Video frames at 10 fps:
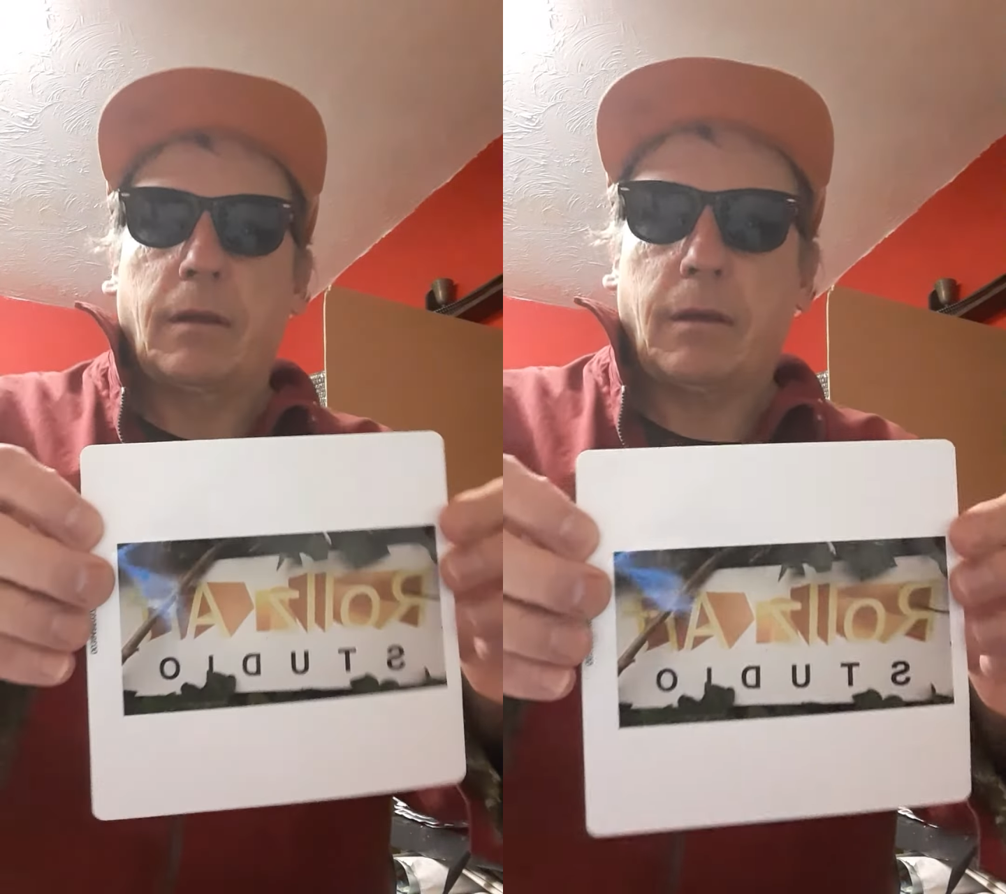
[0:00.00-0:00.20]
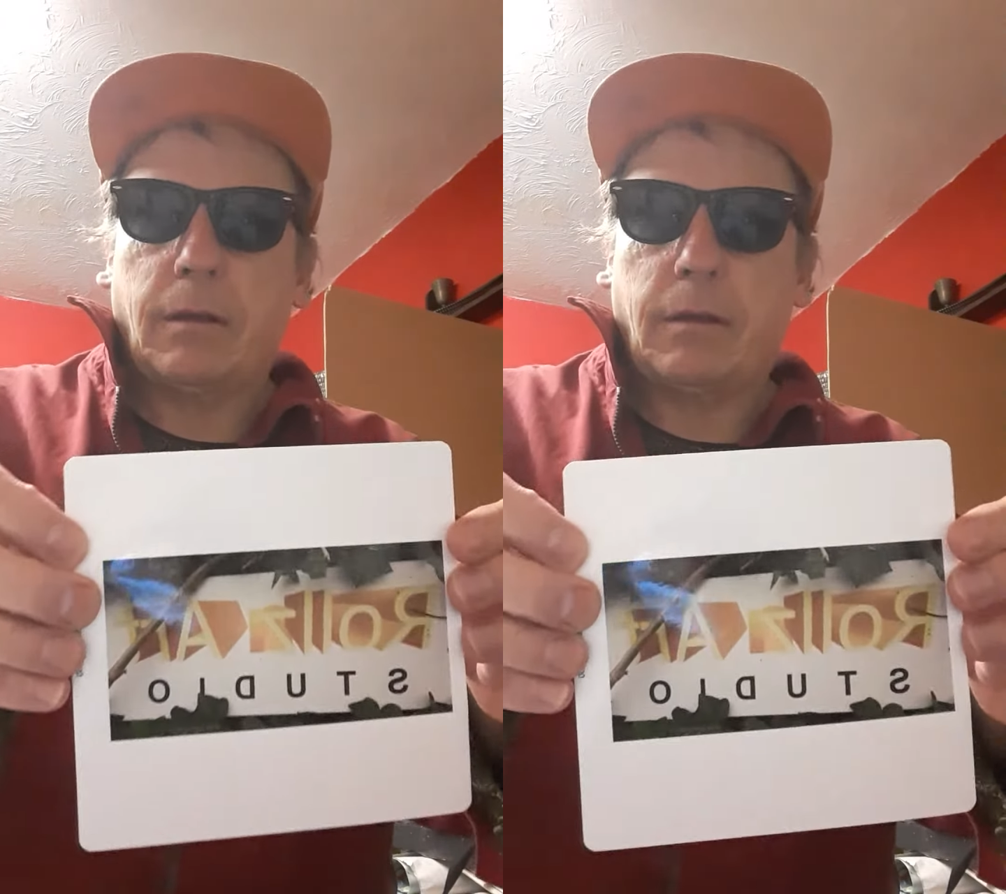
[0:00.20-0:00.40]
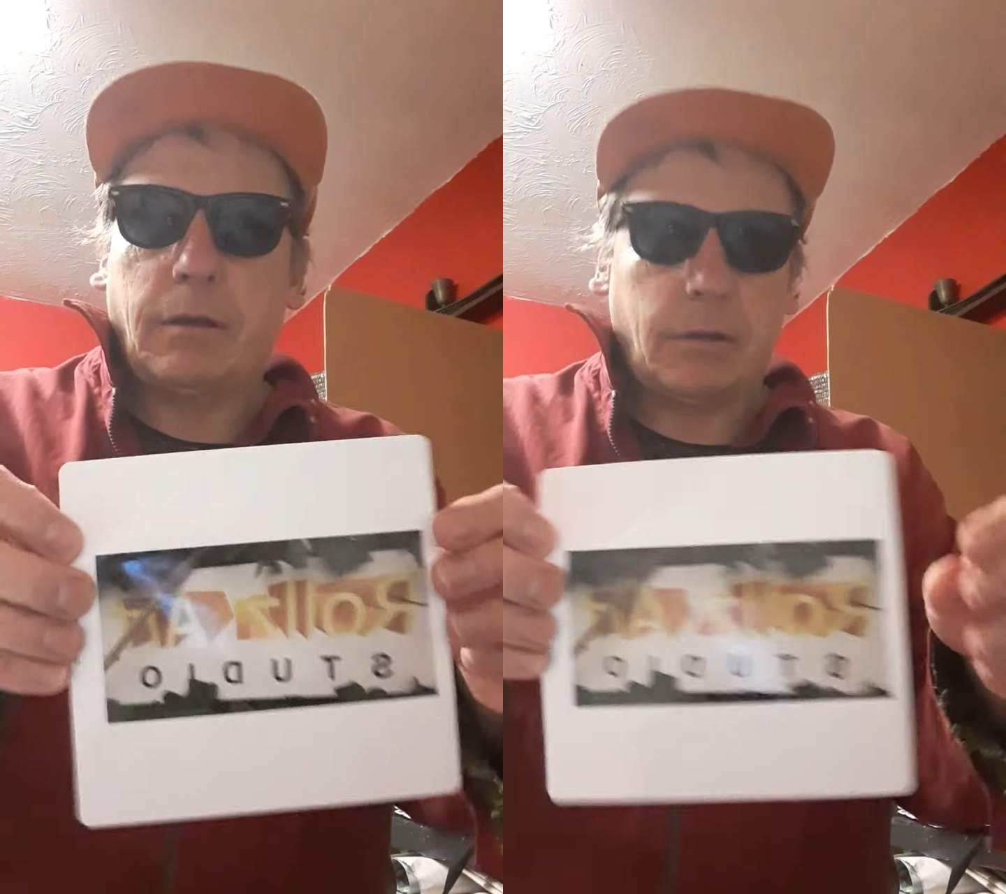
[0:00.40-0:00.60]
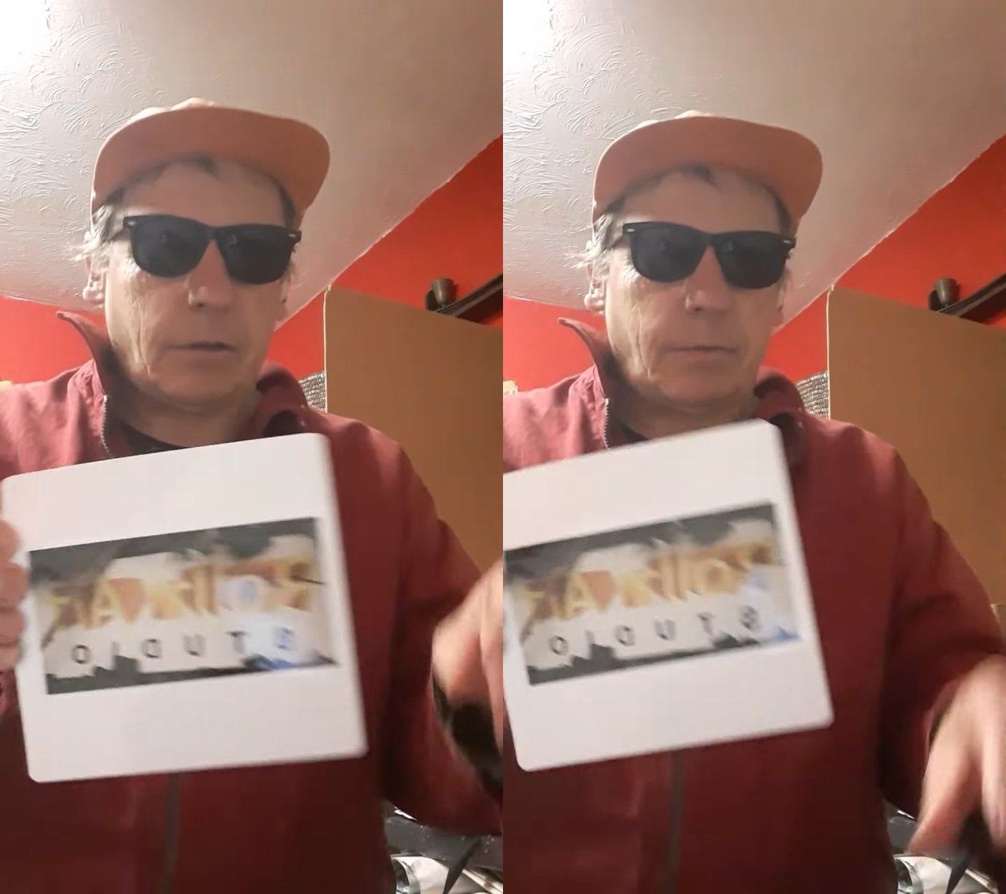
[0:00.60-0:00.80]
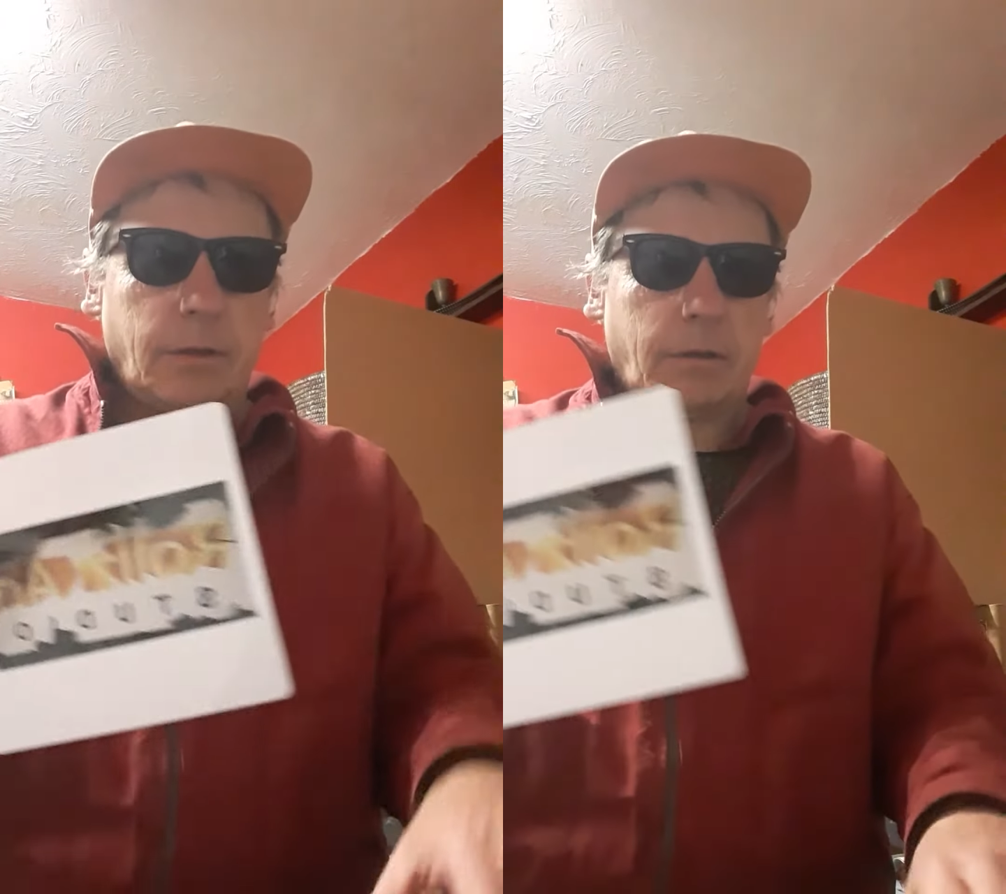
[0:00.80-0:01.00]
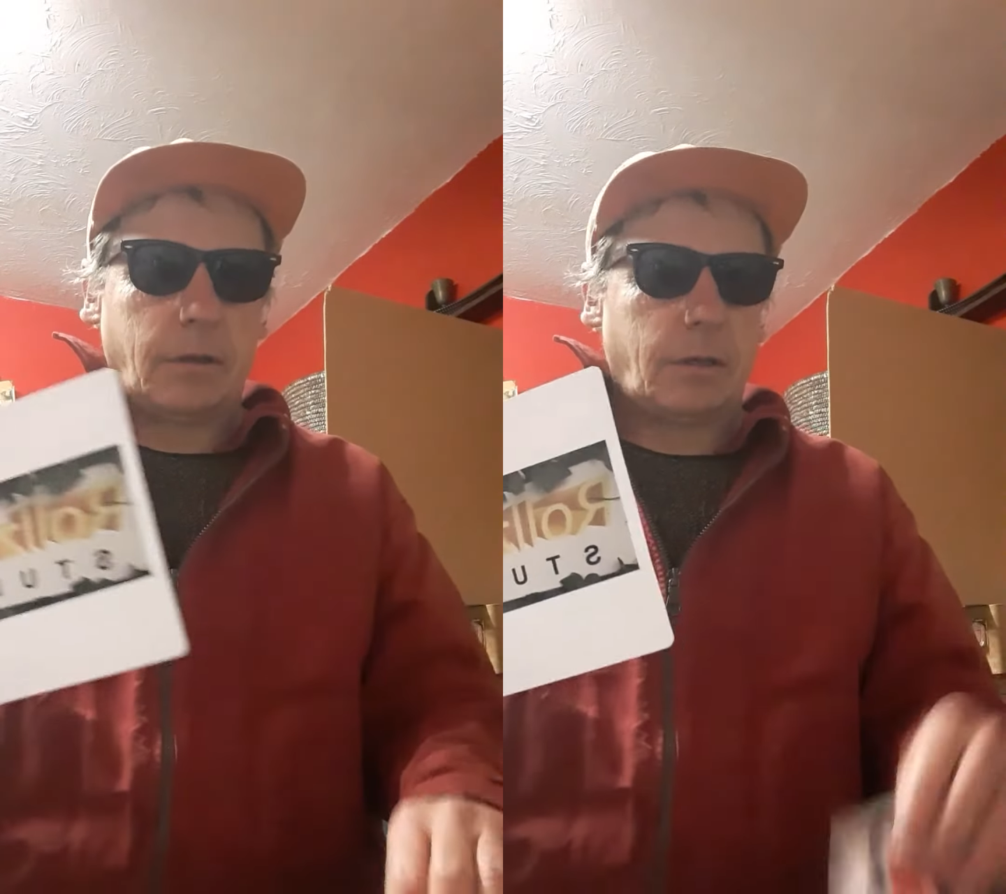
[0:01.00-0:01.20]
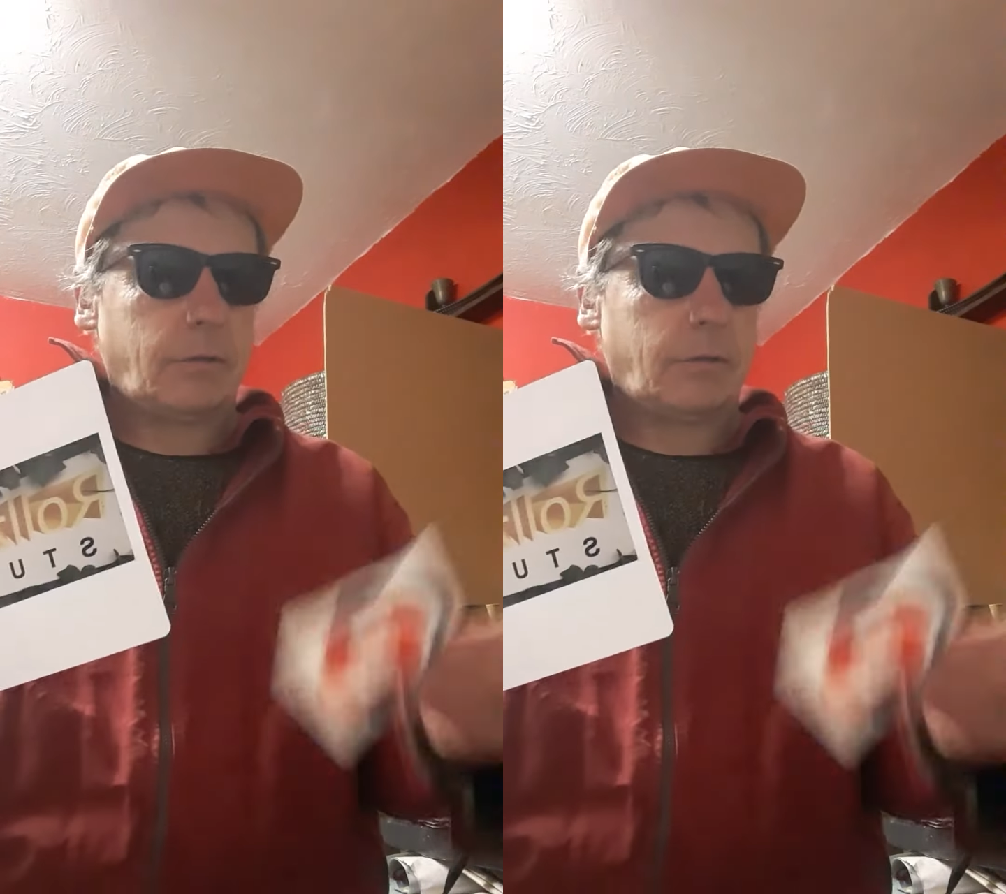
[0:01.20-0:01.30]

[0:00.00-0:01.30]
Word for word: And then you can spend an hour